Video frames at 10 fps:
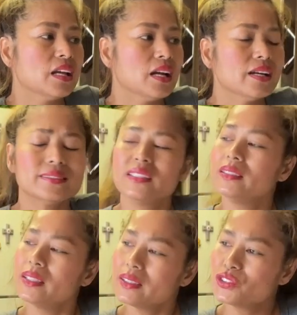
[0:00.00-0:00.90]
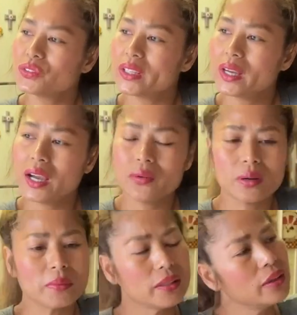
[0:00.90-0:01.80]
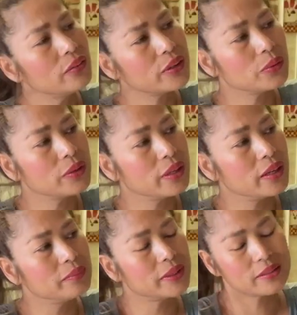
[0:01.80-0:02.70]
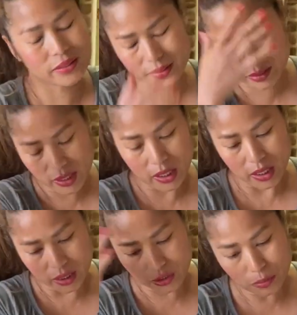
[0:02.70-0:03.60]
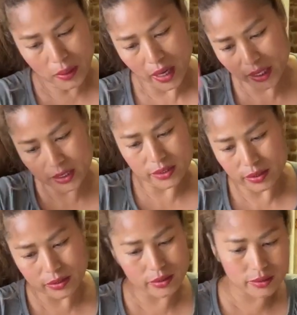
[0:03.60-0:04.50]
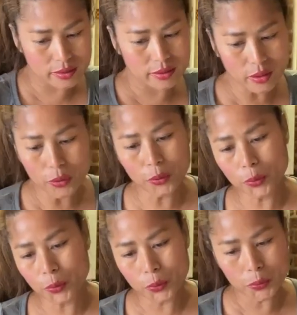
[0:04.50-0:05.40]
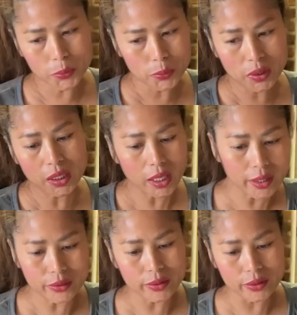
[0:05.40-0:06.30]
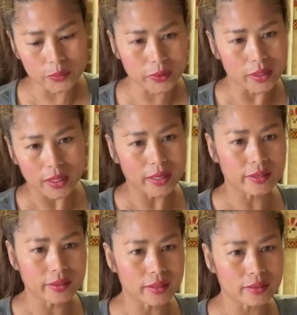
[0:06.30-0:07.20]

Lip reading: I said, yeah, that's right, how come I didn't record that? Because your mind is just so cluttered with a lot of things.